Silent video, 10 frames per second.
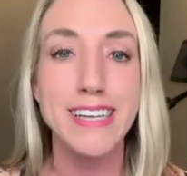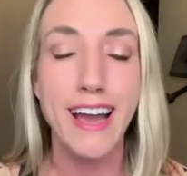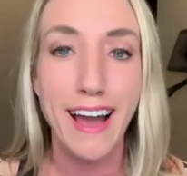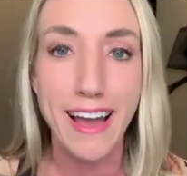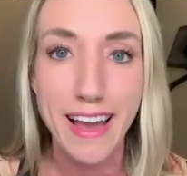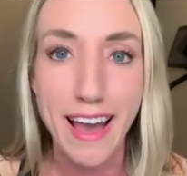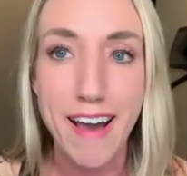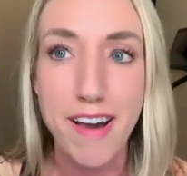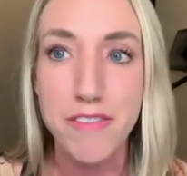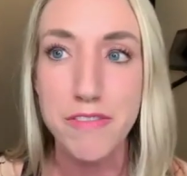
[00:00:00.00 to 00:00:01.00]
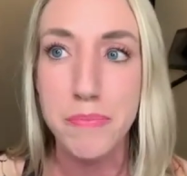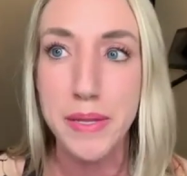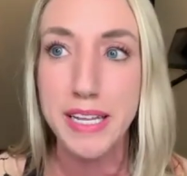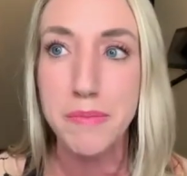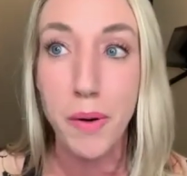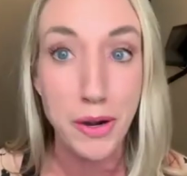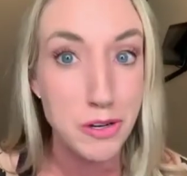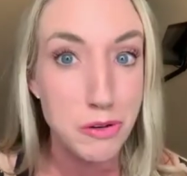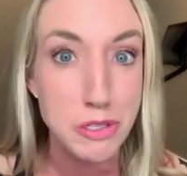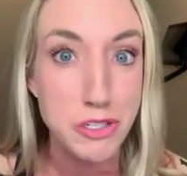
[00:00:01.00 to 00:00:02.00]
I have been
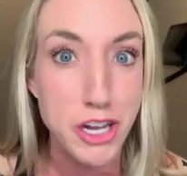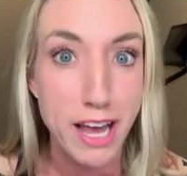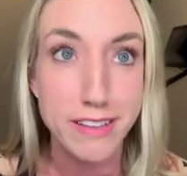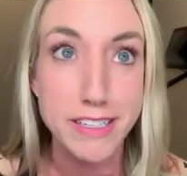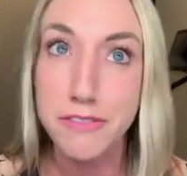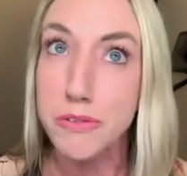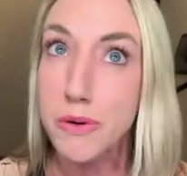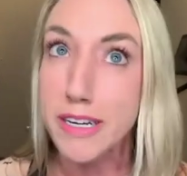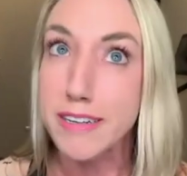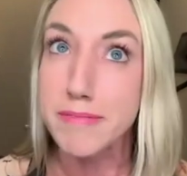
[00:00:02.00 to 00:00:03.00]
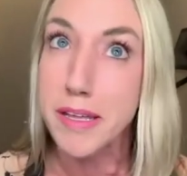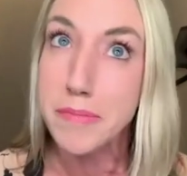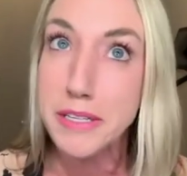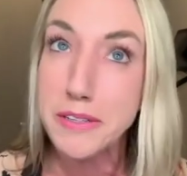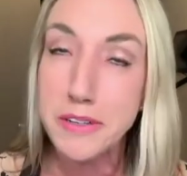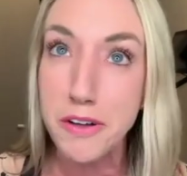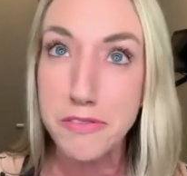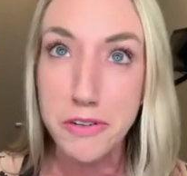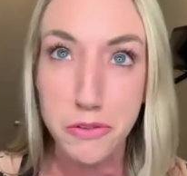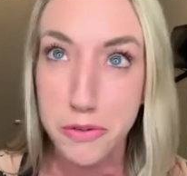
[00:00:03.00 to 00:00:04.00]
partnered with Shaklee for maybe a little
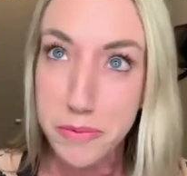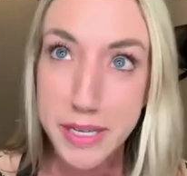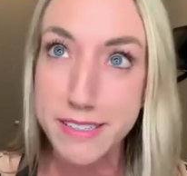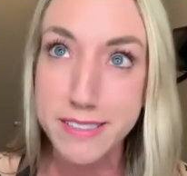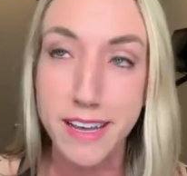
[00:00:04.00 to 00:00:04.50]
over 3 weeks.